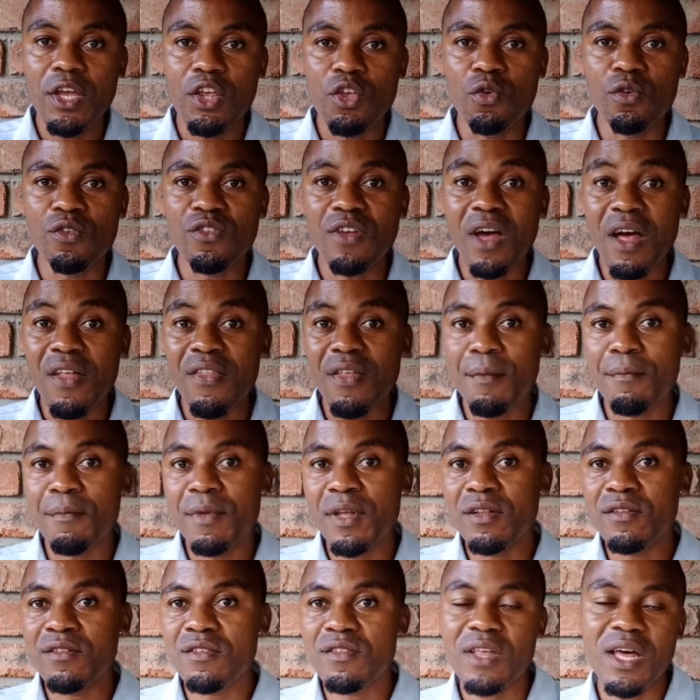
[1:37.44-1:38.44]
use other
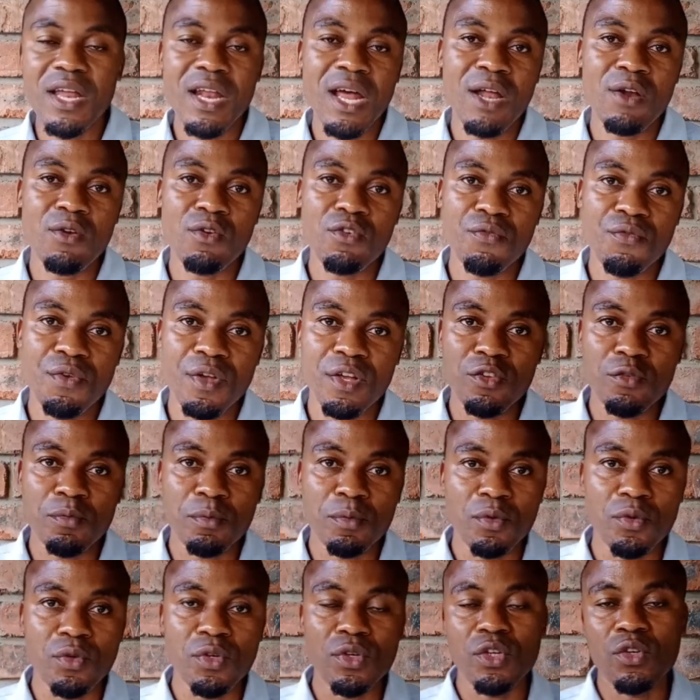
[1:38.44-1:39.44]
means that are not
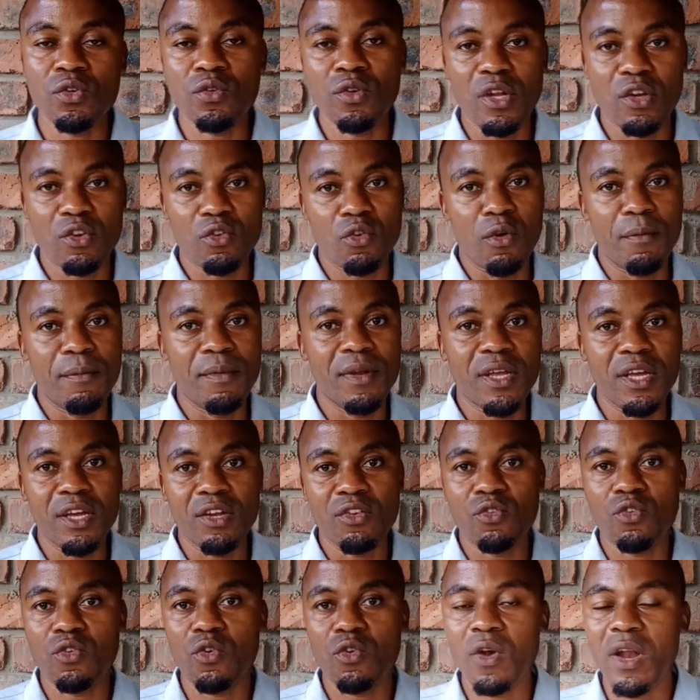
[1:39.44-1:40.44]
Facebook in order to
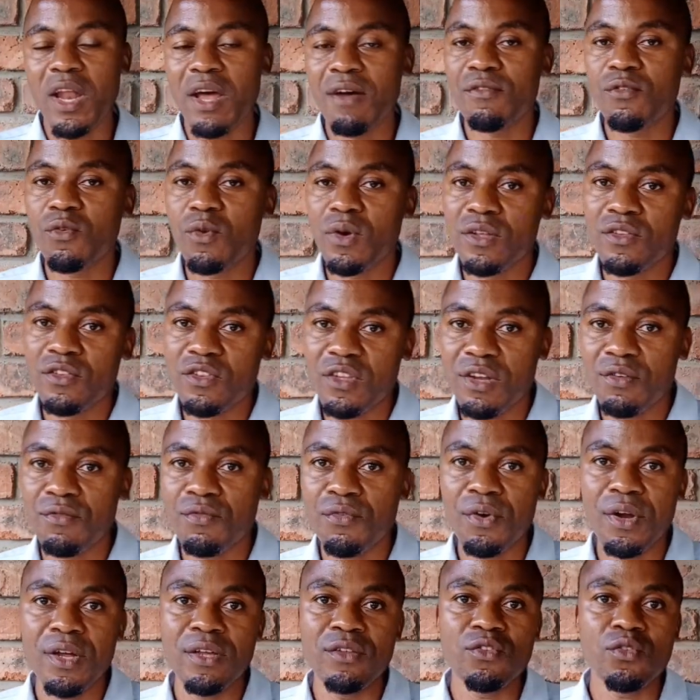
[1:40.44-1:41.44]
communicate to your loved ones and
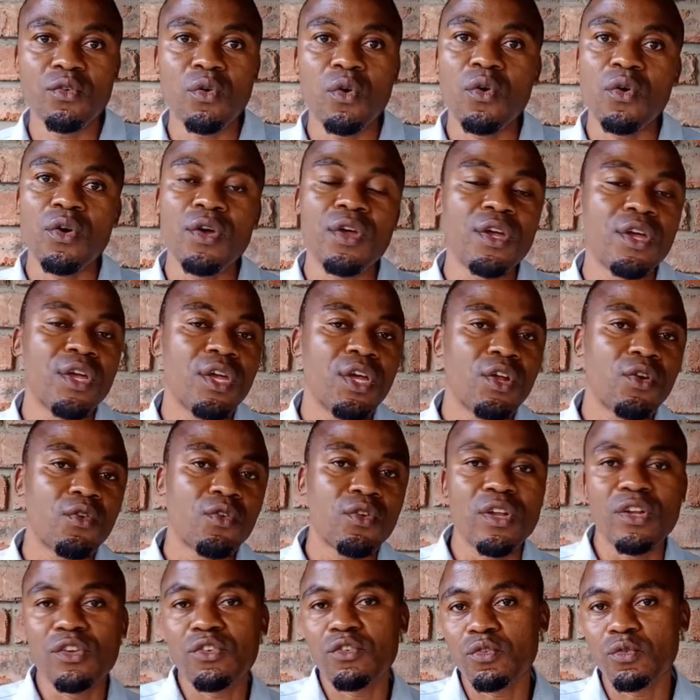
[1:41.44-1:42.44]
friends, or in
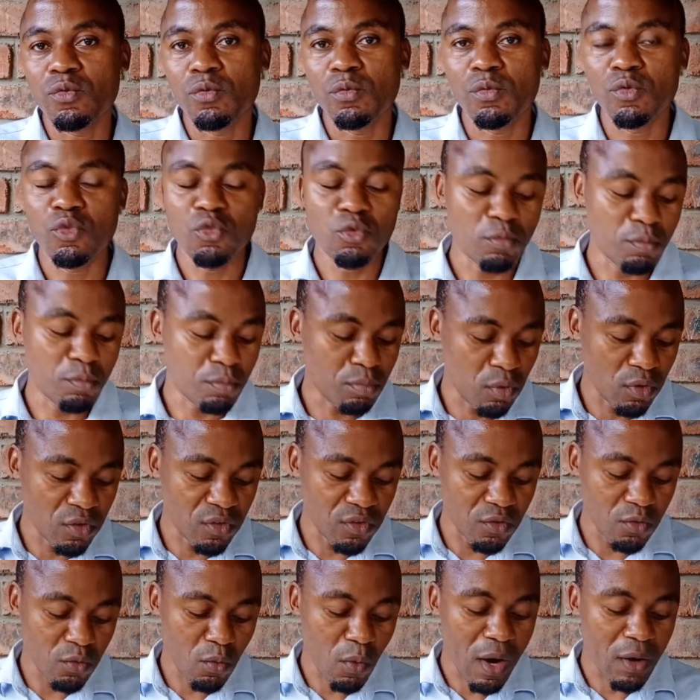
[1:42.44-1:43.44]
order to
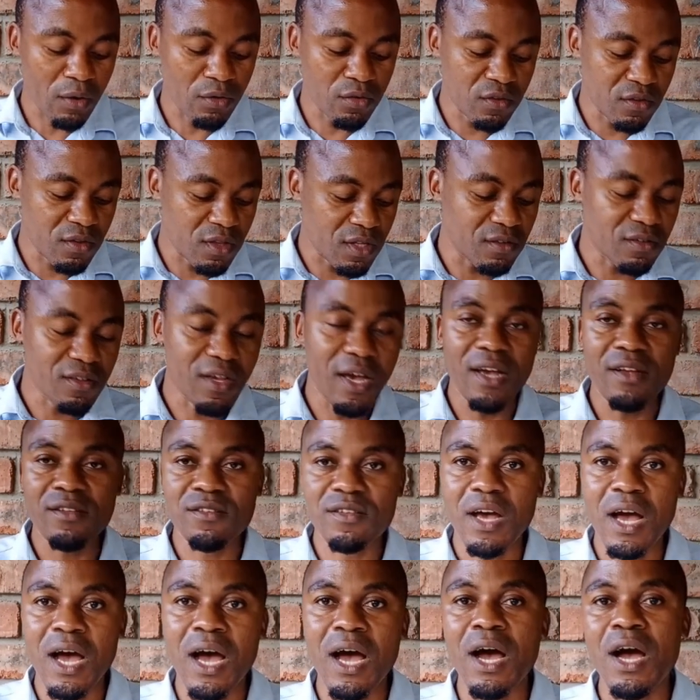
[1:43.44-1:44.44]
post whilst these
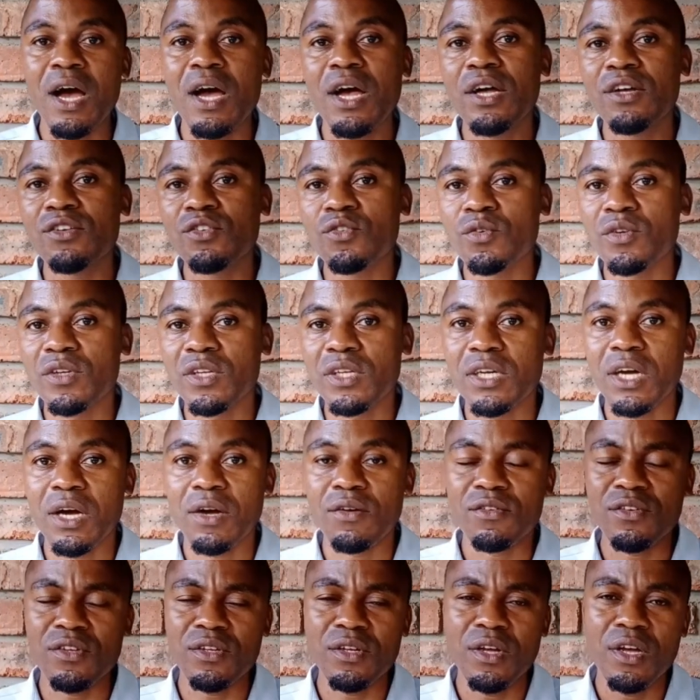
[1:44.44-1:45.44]
guys are sorting
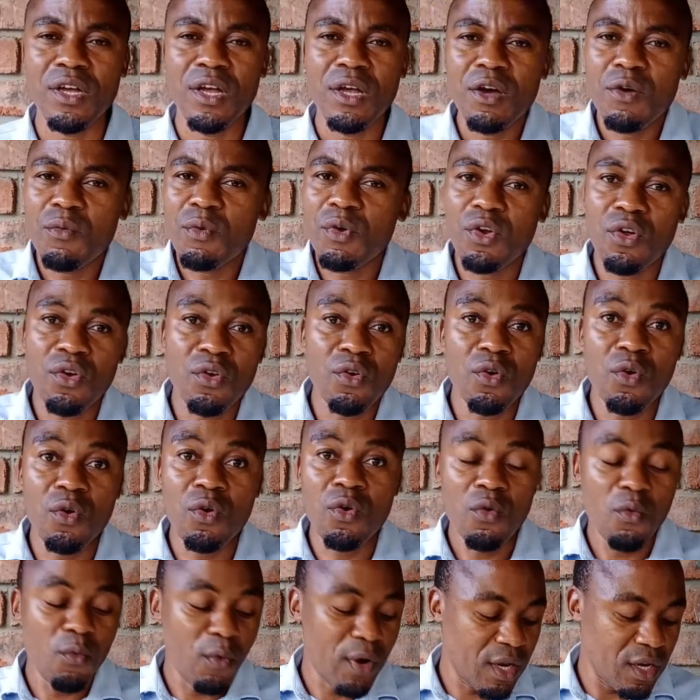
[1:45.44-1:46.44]
out. We don't
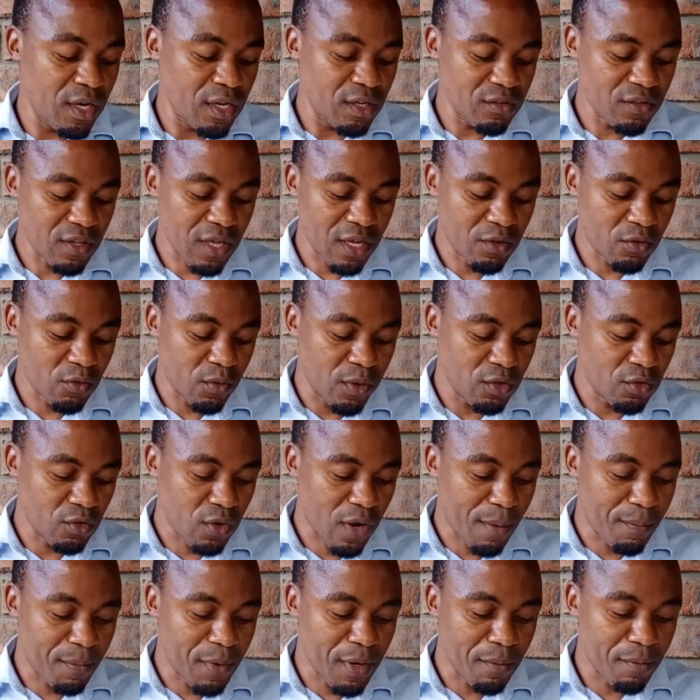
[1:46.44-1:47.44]
know when is that going
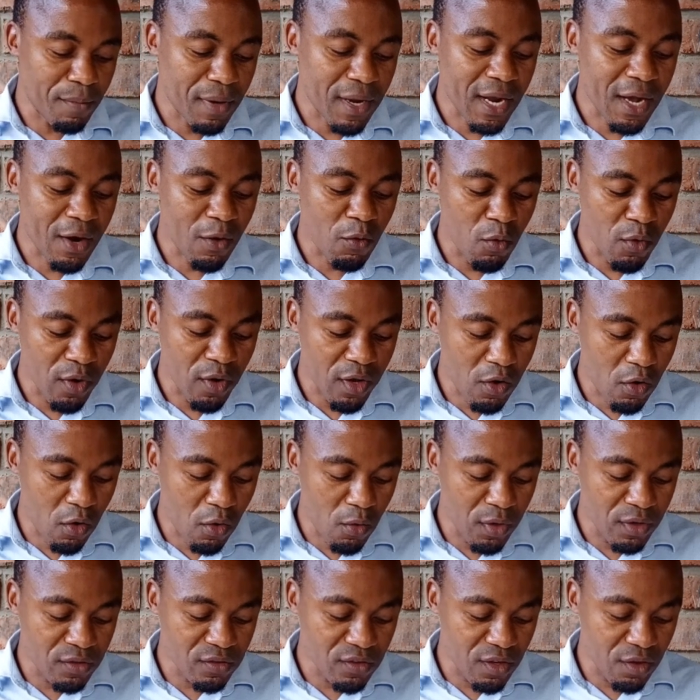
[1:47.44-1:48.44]
to happen, but I will
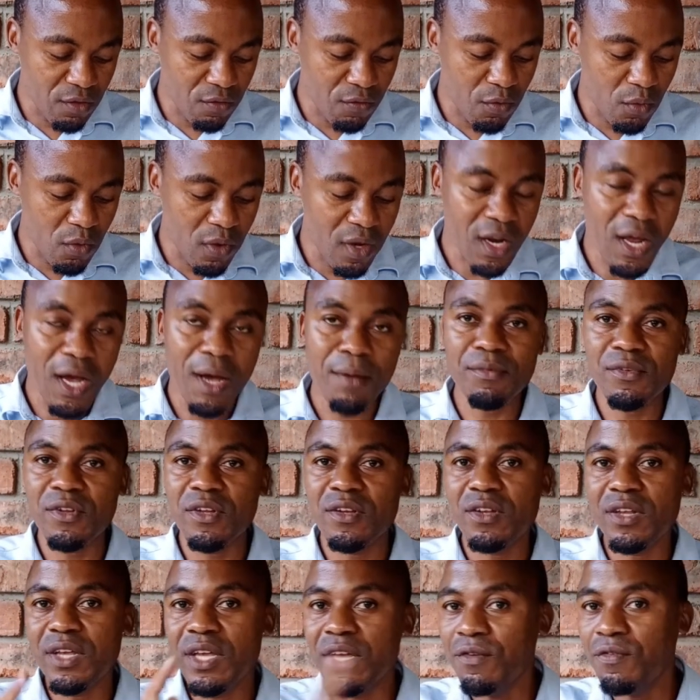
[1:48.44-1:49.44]
always give you an
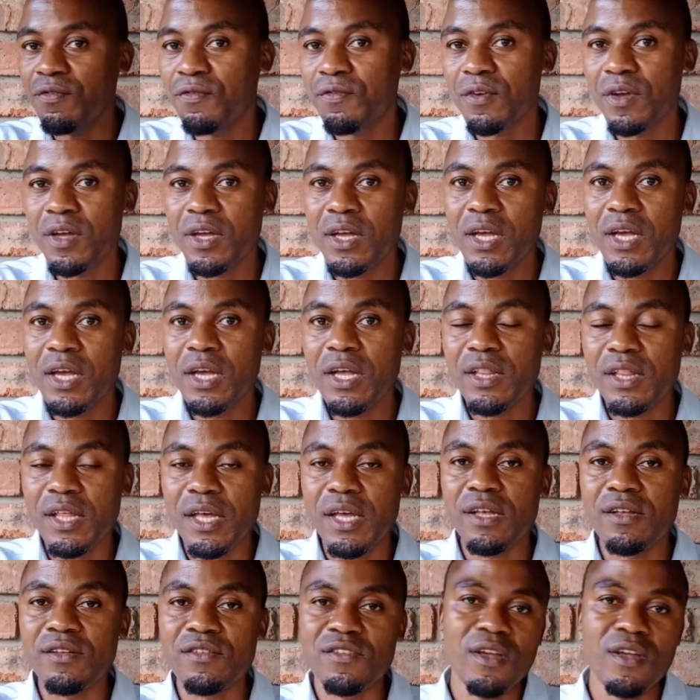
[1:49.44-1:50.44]
update if
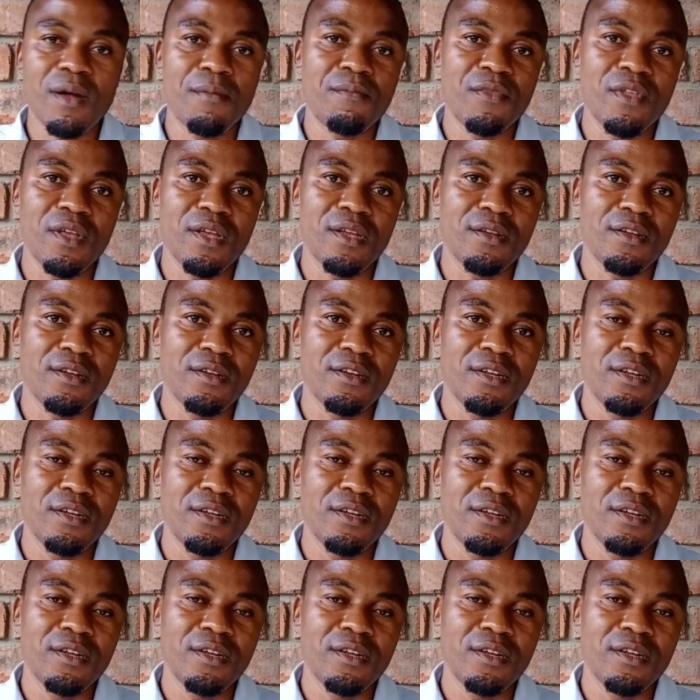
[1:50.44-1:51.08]
there is something.